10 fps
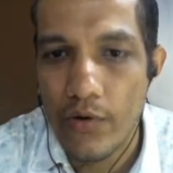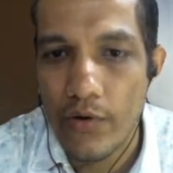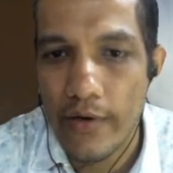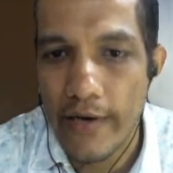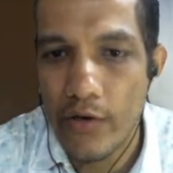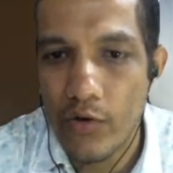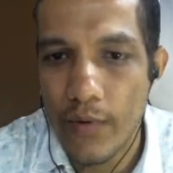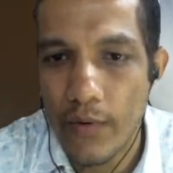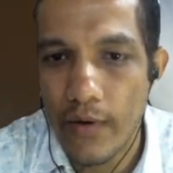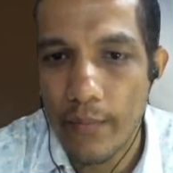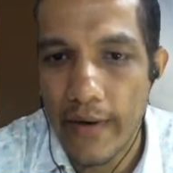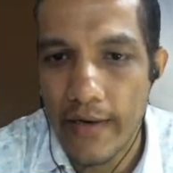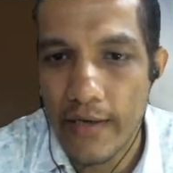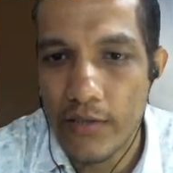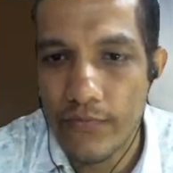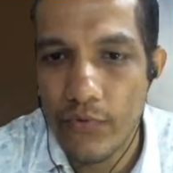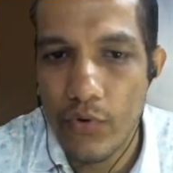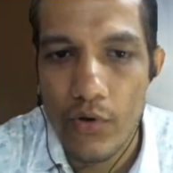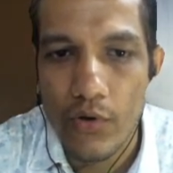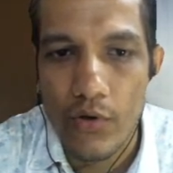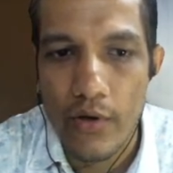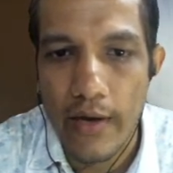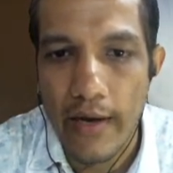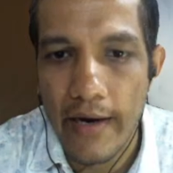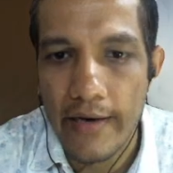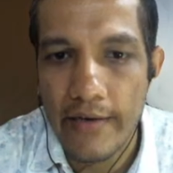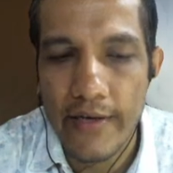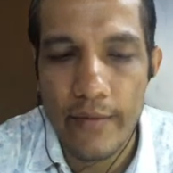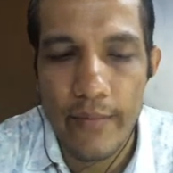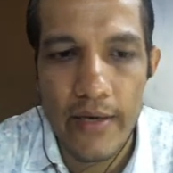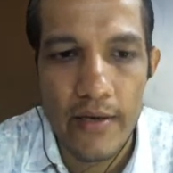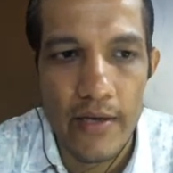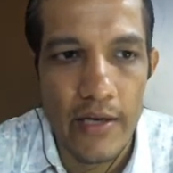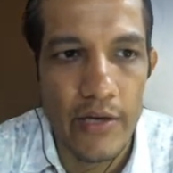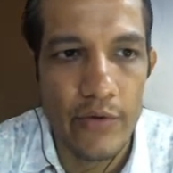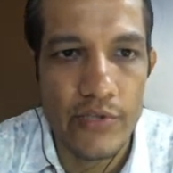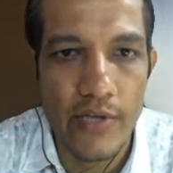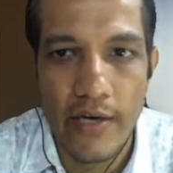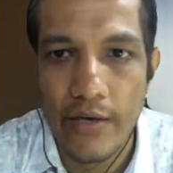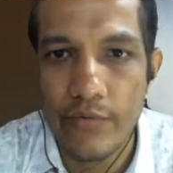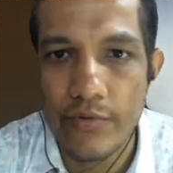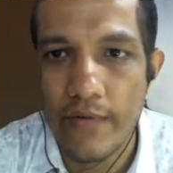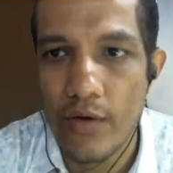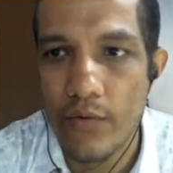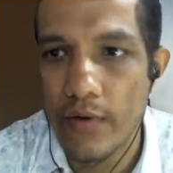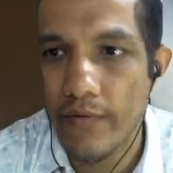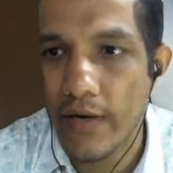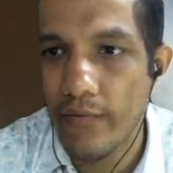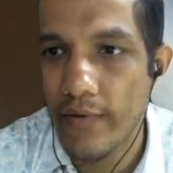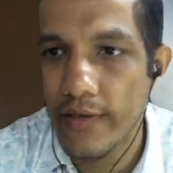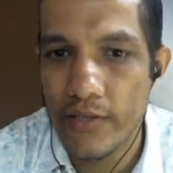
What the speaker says: 10 to the power minus 4 and divided by u star. U star value we have calculated